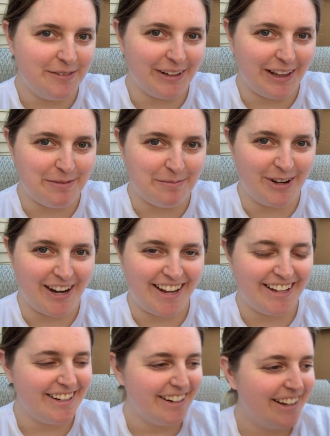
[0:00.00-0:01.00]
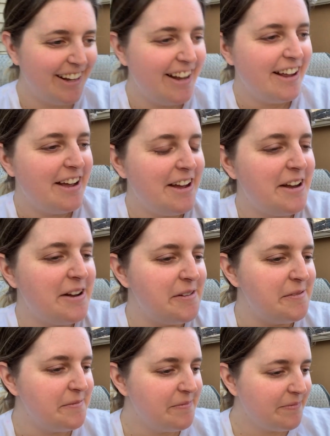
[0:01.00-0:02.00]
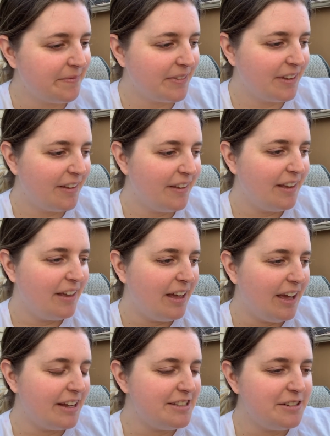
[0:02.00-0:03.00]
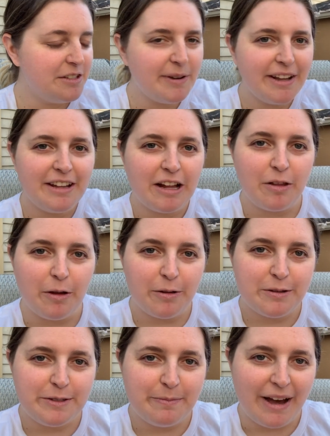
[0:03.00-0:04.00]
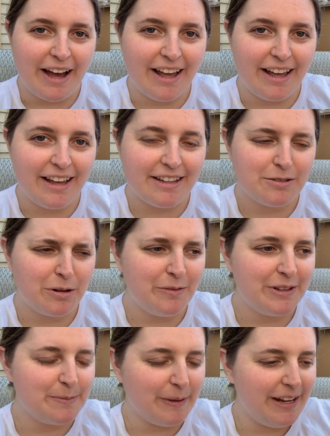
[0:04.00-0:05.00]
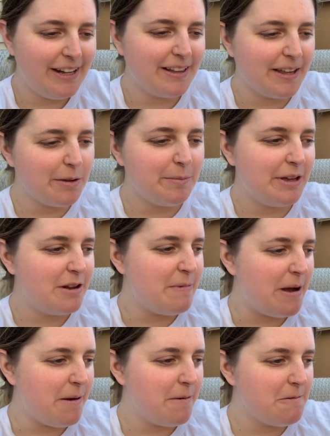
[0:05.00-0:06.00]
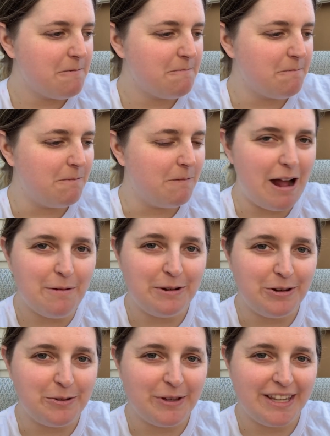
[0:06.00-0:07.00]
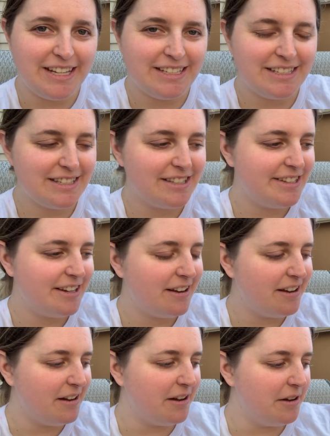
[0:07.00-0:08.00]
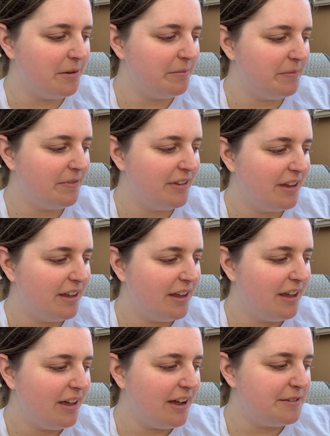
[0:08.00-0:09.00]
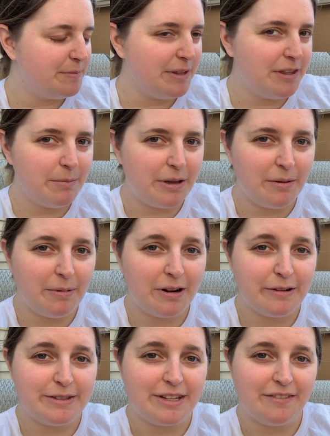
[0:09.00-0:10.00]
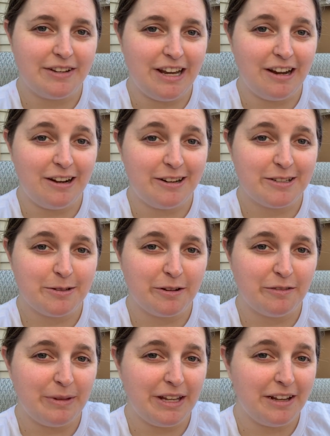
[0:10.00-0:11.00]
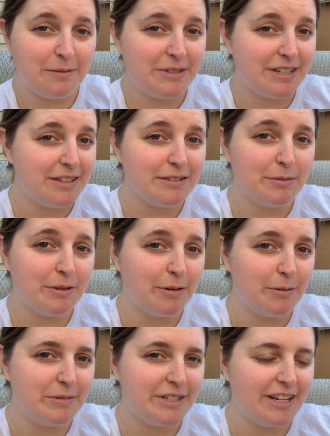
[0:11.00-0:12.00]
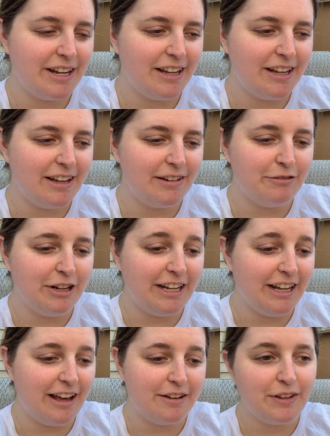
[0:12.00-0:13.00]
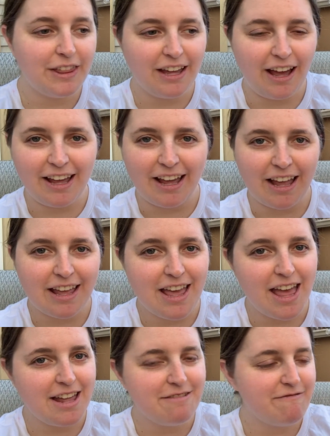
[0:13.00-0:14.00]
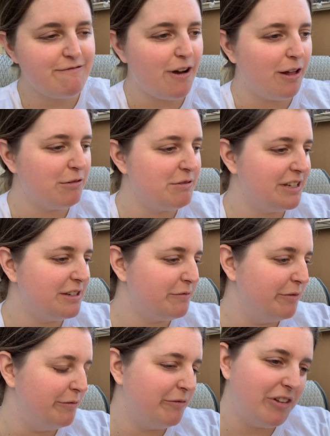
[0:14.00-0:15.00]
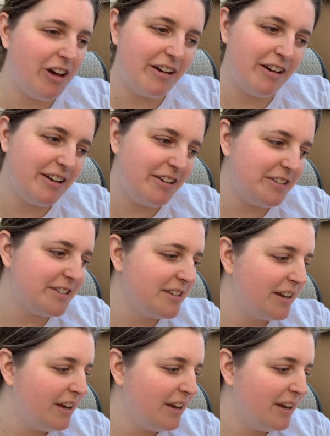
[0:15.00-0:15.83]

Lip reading: really bright. I guess I just wanted to close by sort of explaining a little bit about why we're doing this. I've spent the better part of 7 years sort of being obsessed with homesteading, reading everything I can get, following different vloggers.